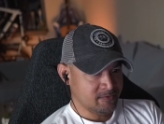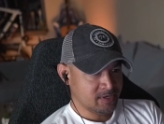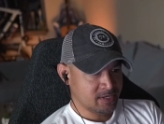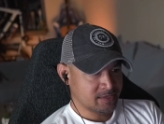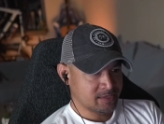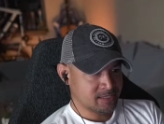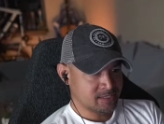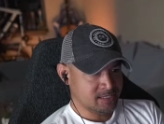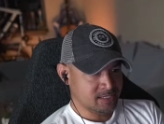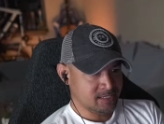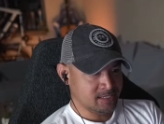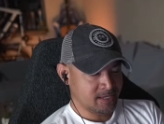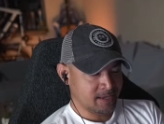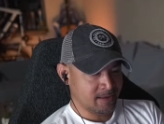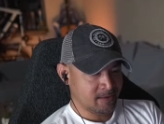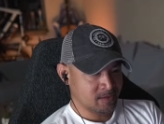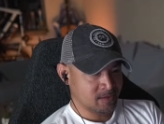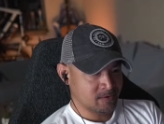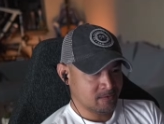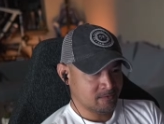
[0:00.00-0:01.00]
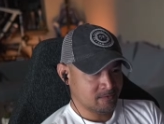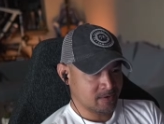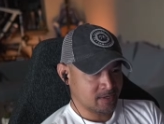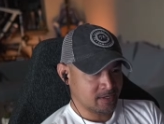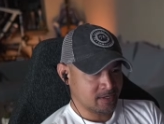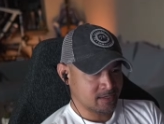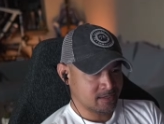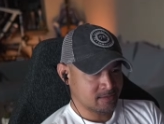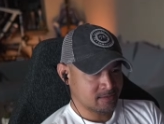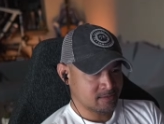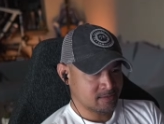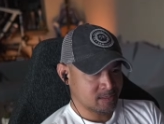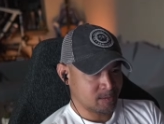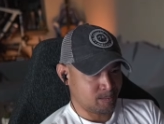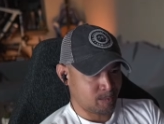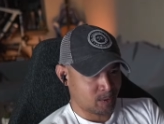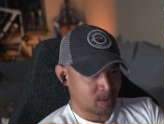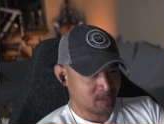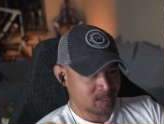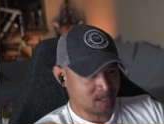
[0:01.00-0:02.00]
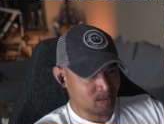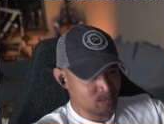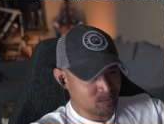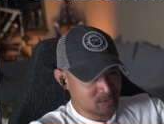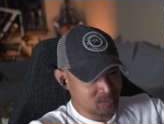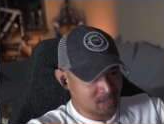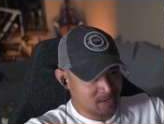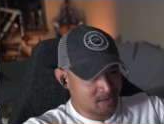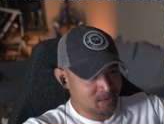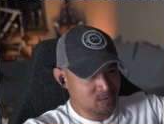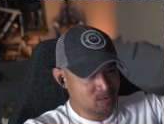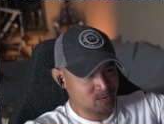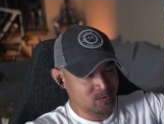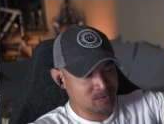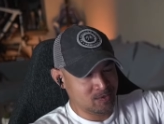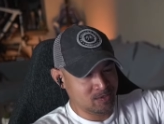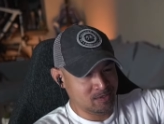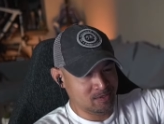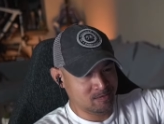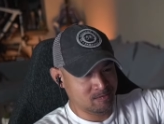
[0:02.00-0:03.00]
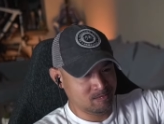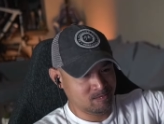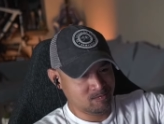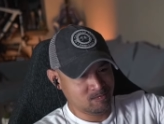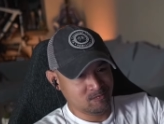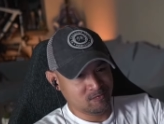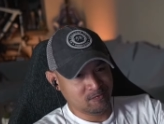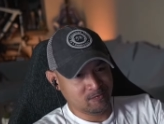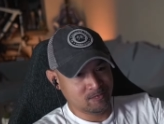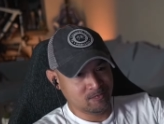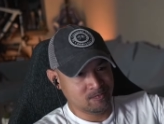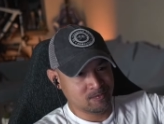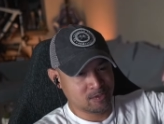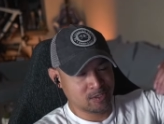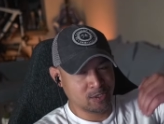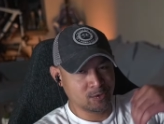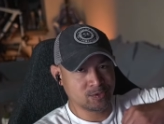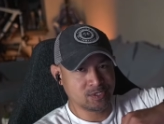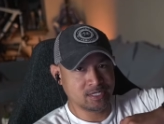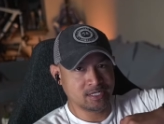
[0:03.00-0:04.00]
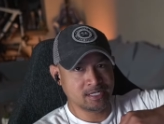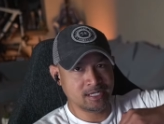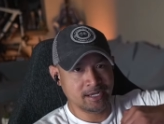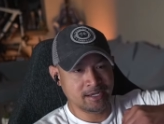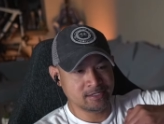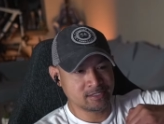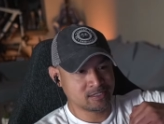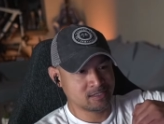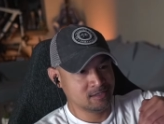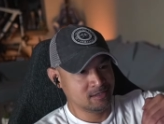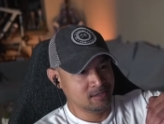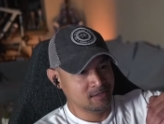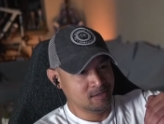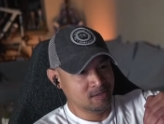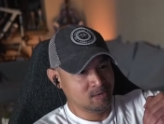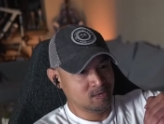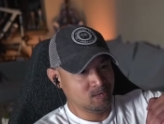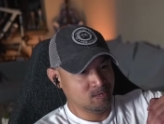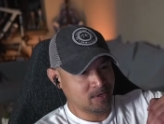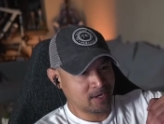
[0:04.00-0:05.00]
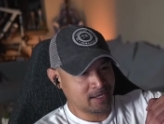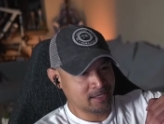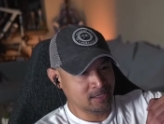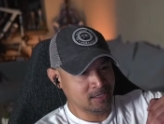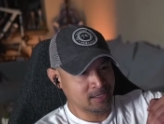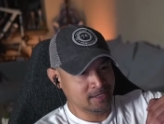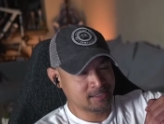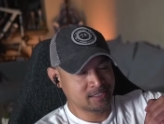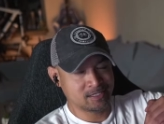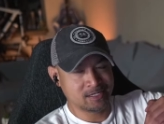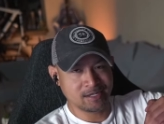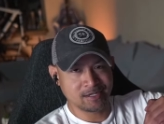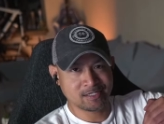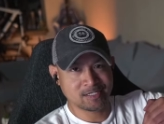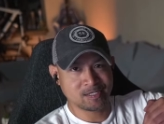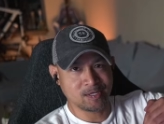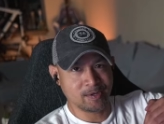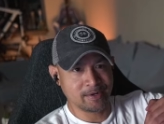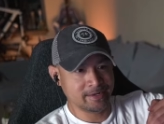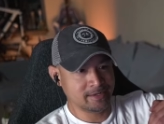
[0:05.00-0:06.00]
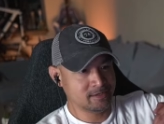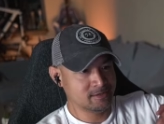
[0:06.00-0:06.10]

even had the detail of the part that was under the closing desk had less dust on